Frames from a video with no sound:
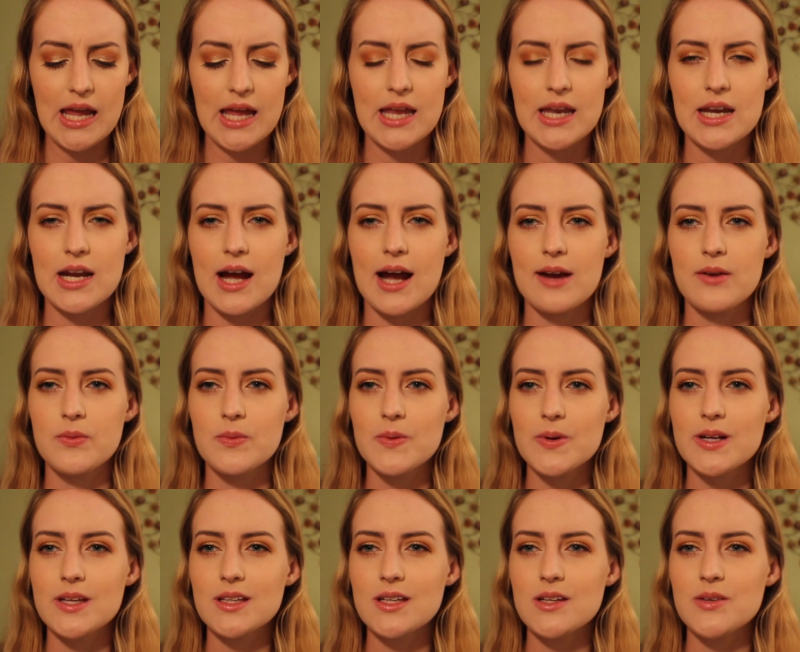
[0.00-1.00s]
And I
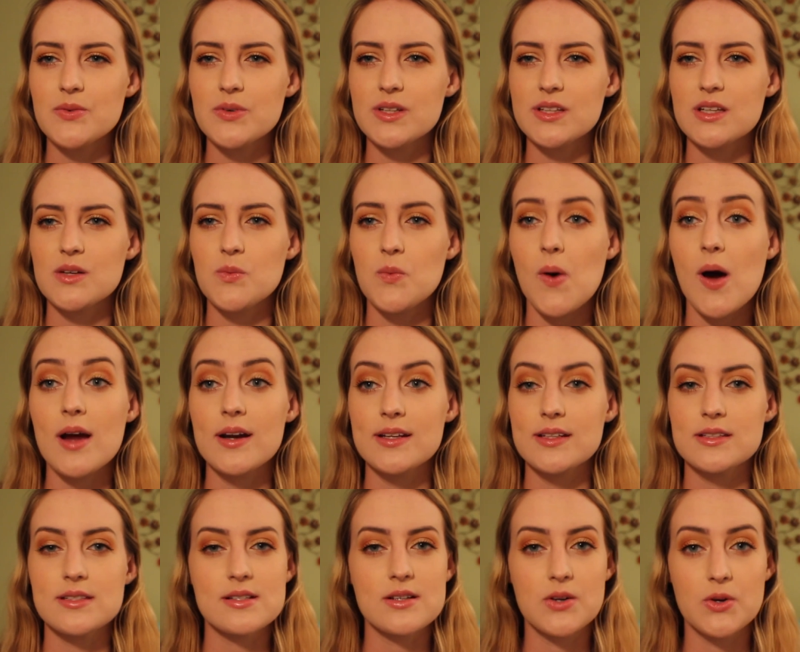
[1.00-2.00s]
really, really
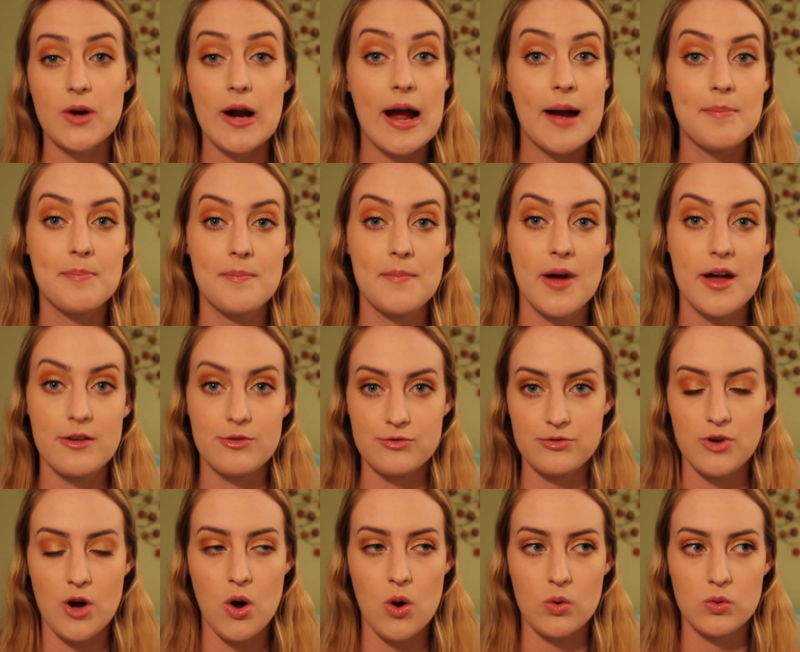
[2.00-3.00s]
wanted to grab my
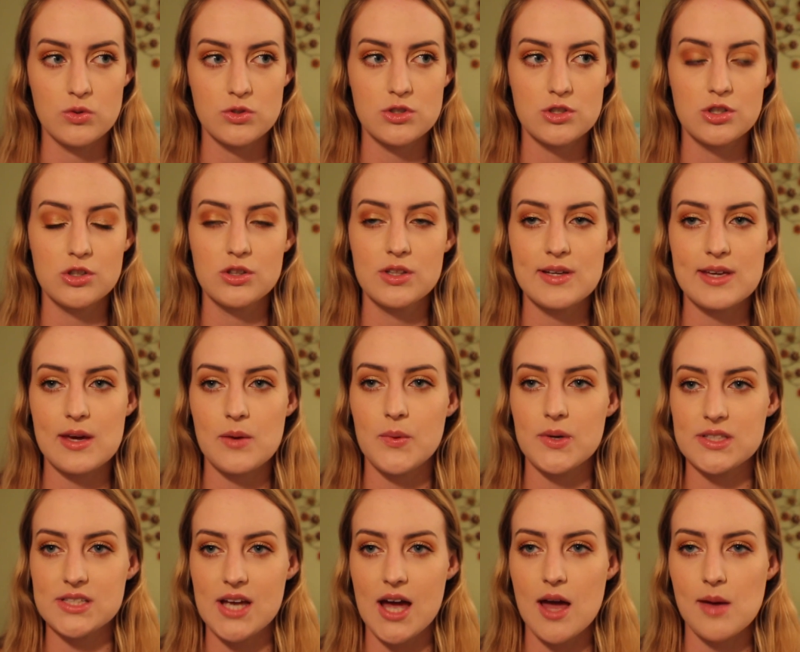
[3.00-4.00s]
phone to look at
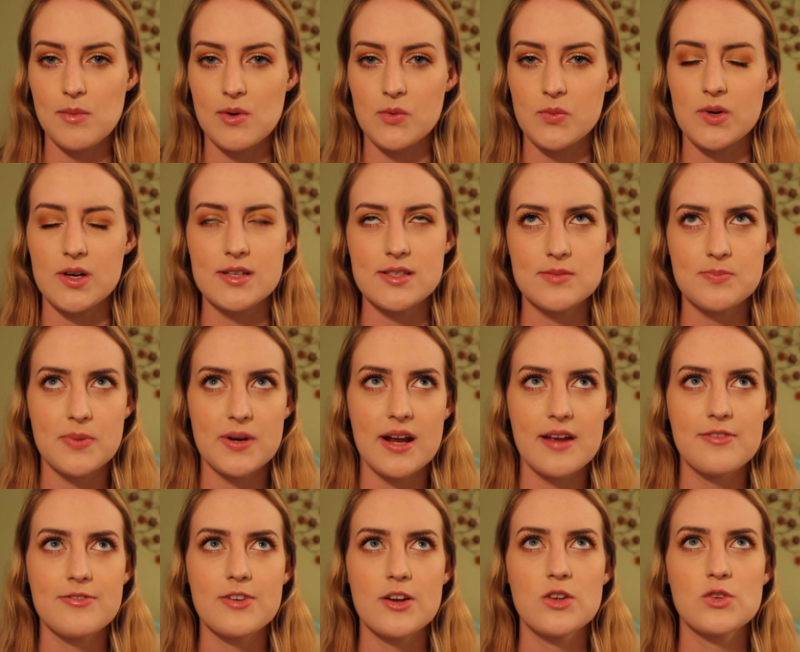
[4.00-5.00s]
what time it was, but
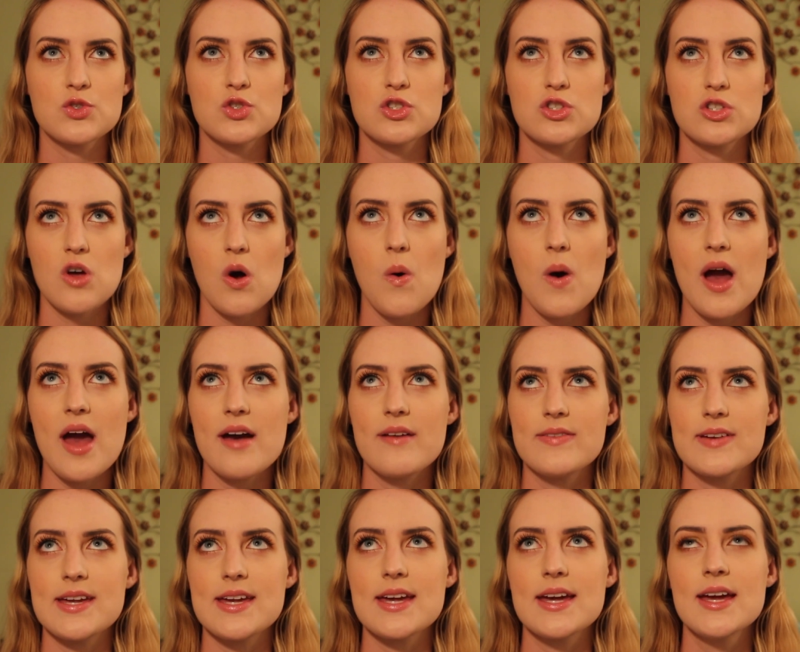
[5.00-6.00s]
I felt so
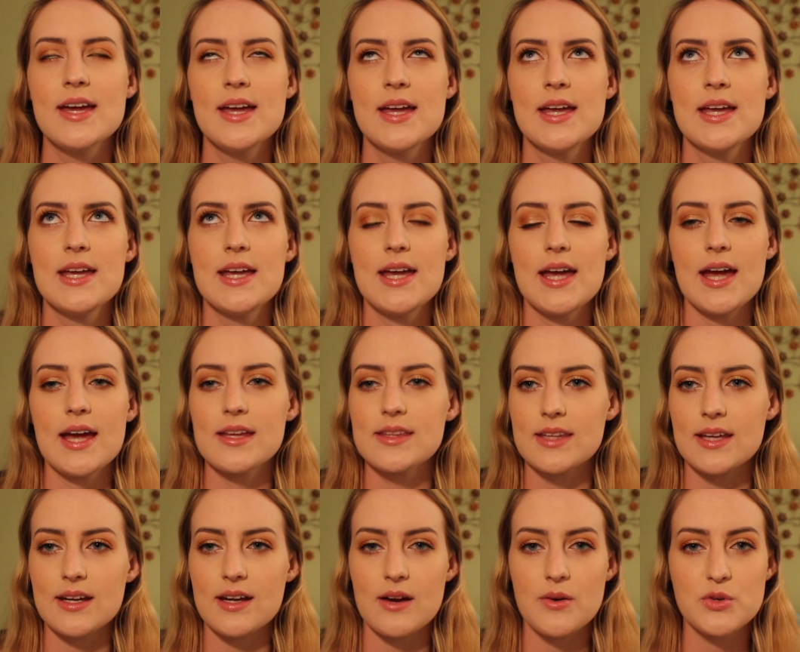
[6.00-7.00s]
heavy, and
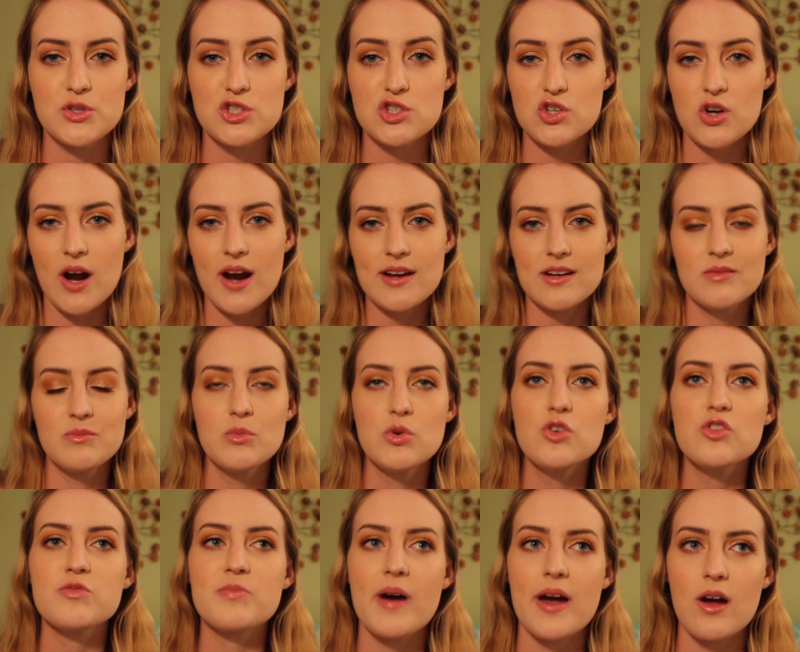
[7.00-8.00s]
like I was trying to
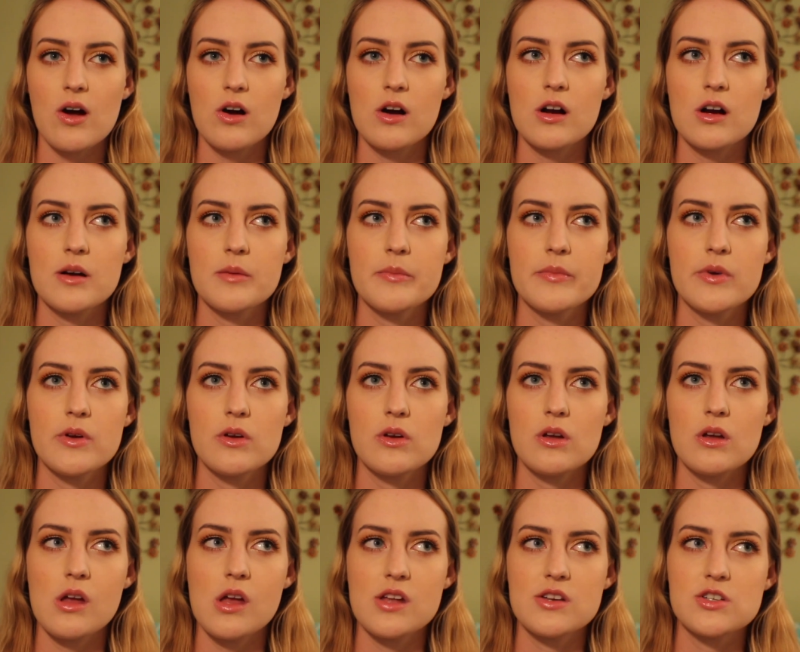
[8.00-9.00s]
move my arm
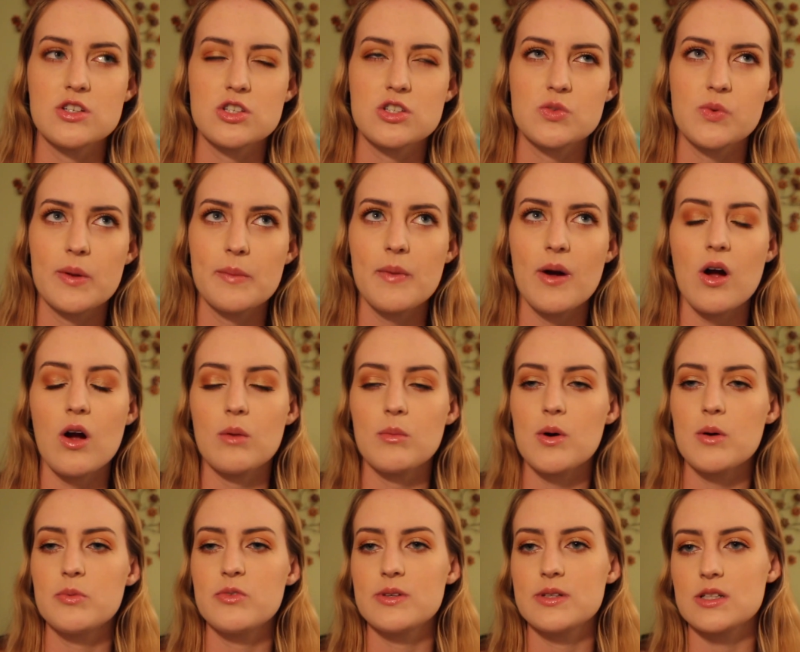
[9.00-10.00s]
and just swing my arm
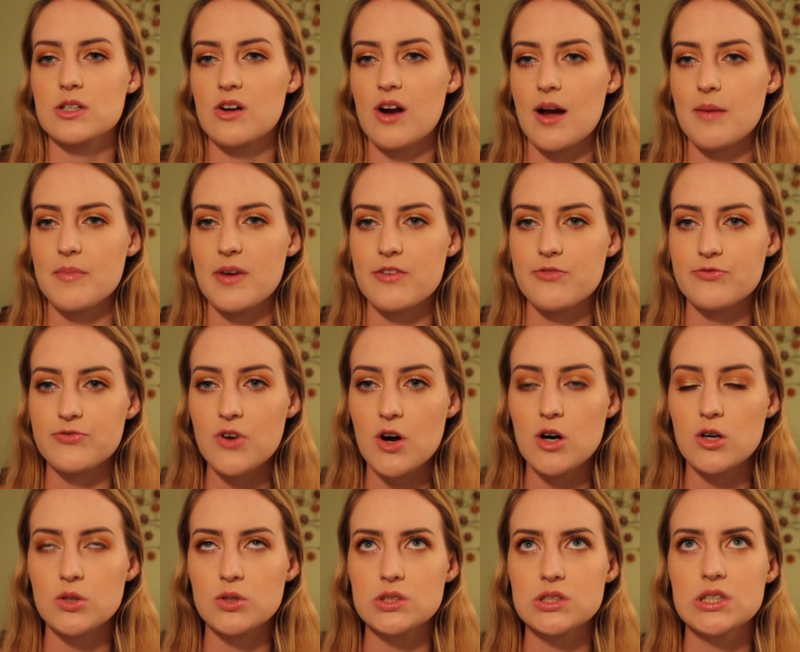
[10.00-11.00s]
open to grab my
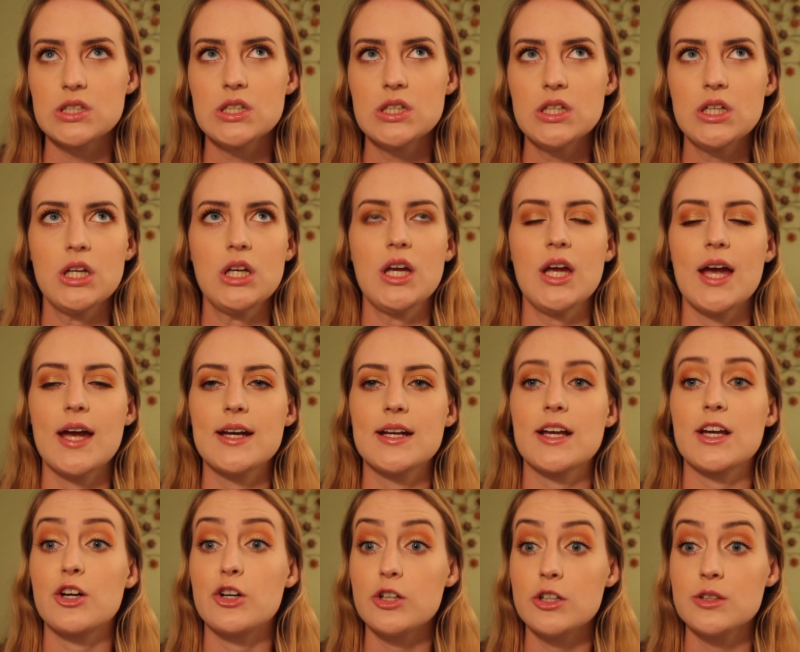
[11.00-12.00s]
phone,
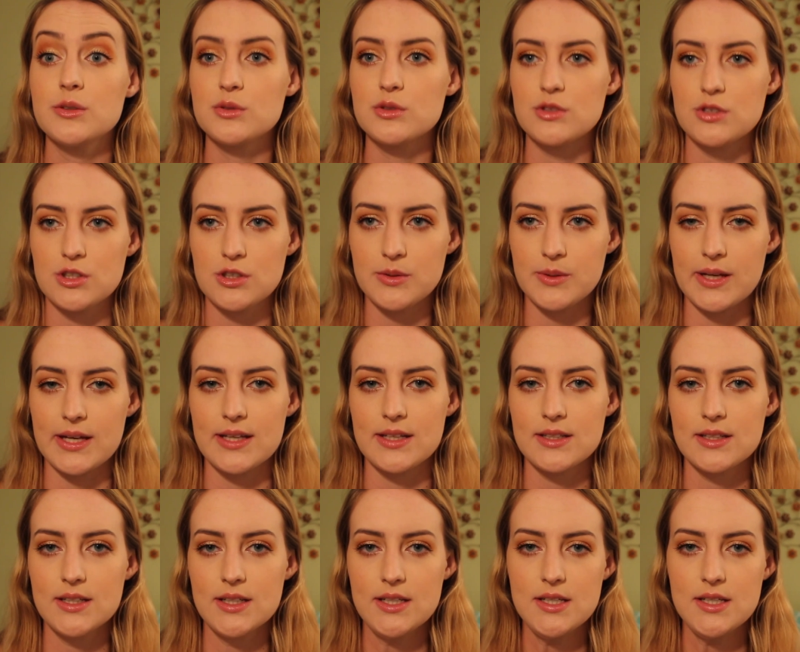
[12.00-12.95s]
and I couldn't do it.